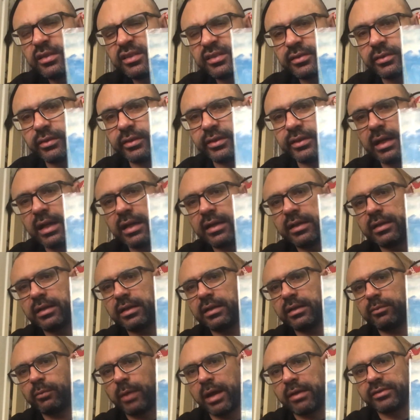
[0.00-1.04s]
So
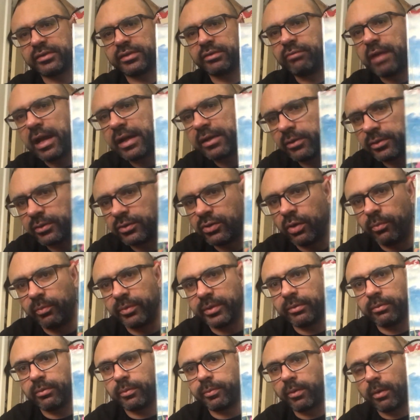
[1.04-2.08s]
whereas the record
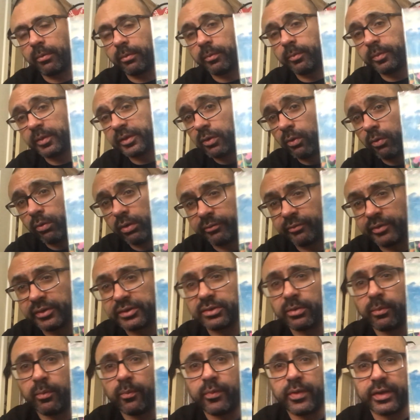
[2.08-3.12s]
company were probably calling for
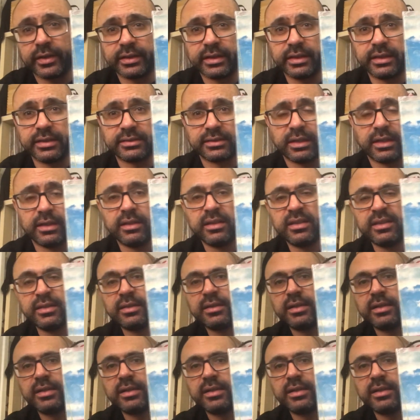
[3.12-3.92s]
something that is a